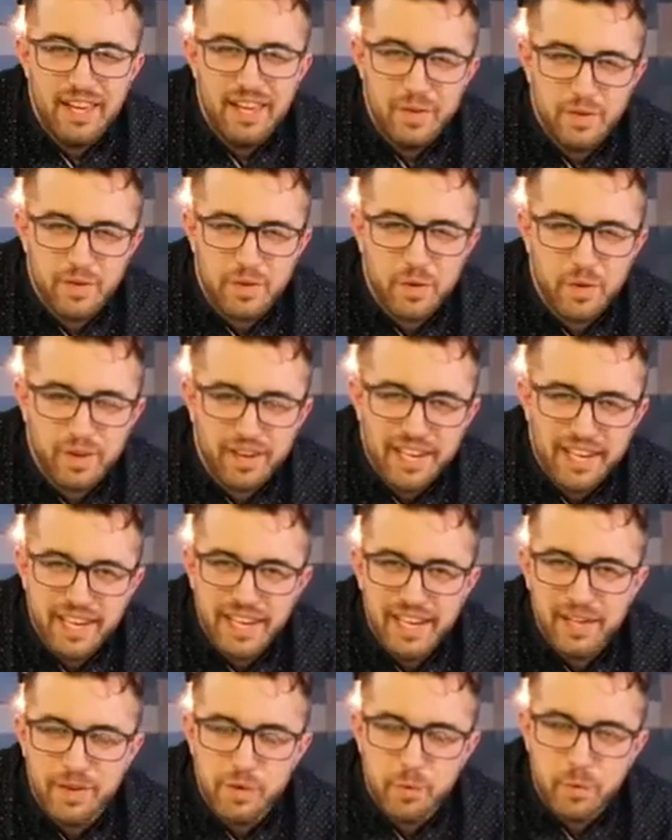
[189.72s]
It was
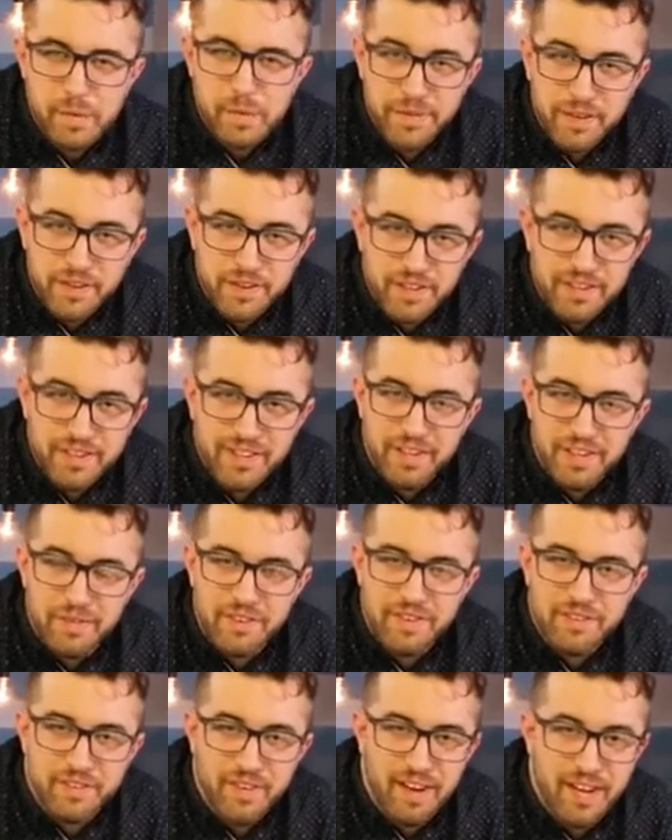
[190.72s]
quirky. It was whimsical. It
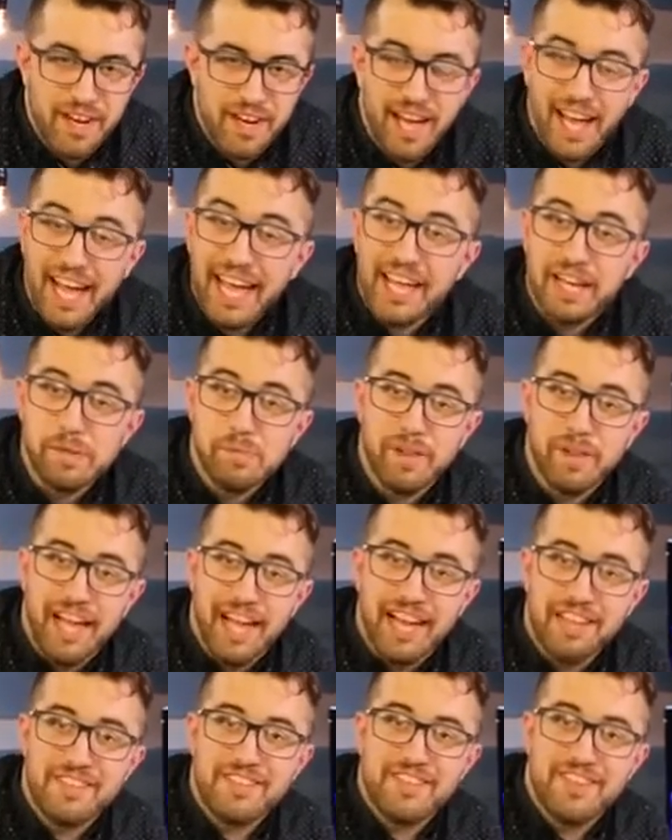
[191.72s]
was fun. I had a
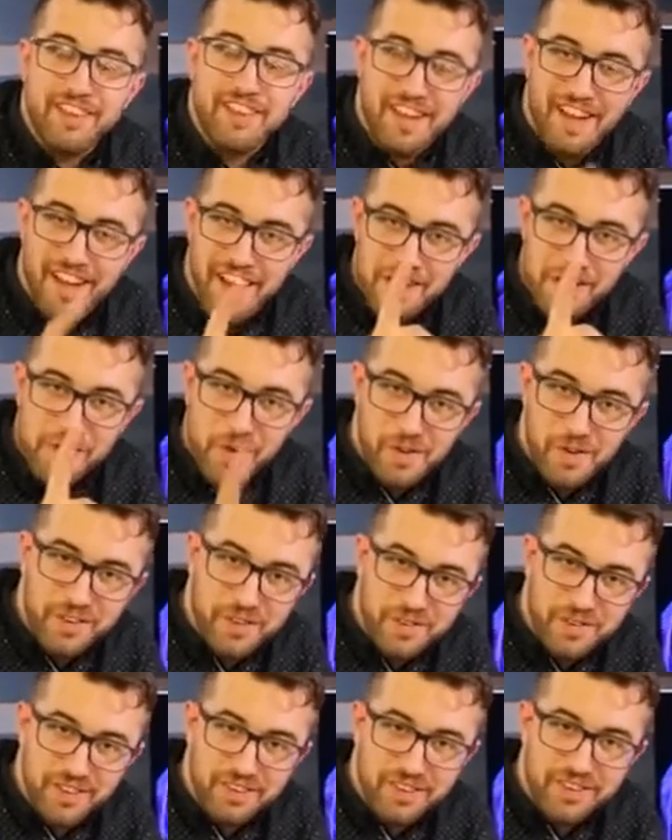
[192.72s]
blast. I know
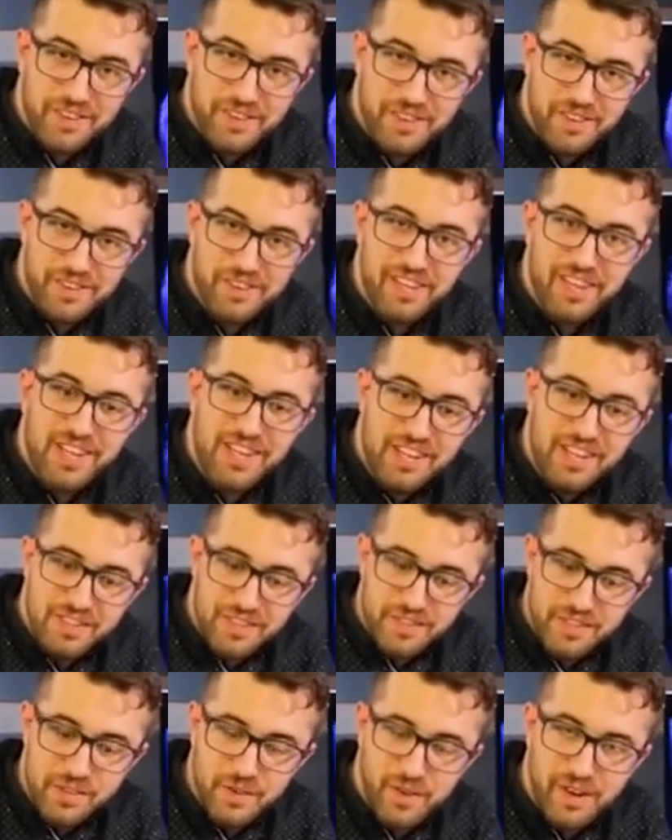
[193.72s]
you will too.
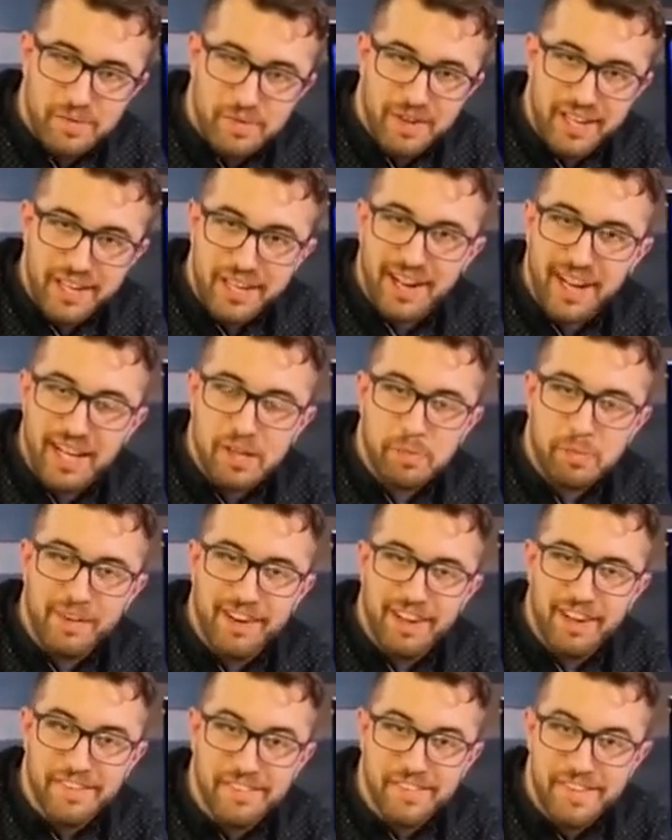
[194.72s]
So join me, Kyle
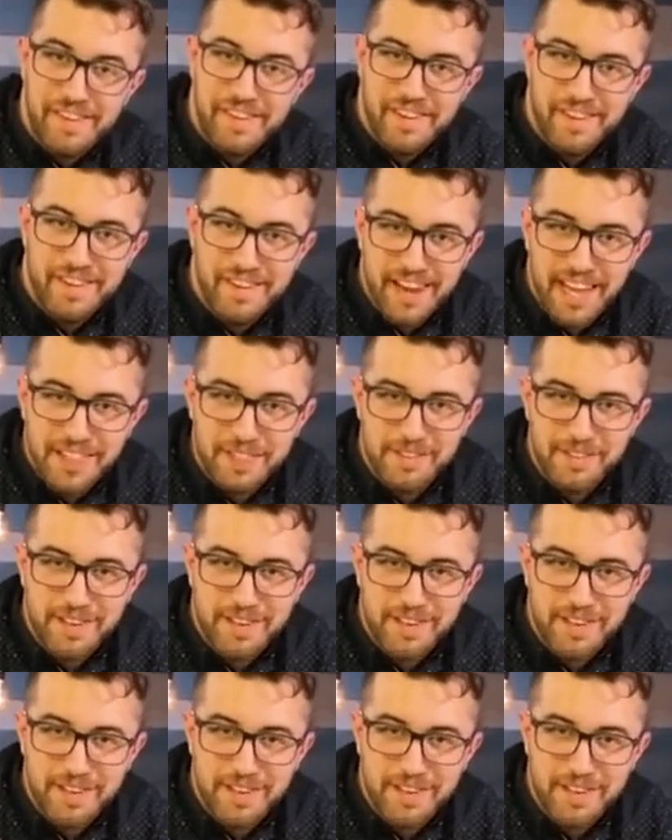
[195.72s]
Purnell, at the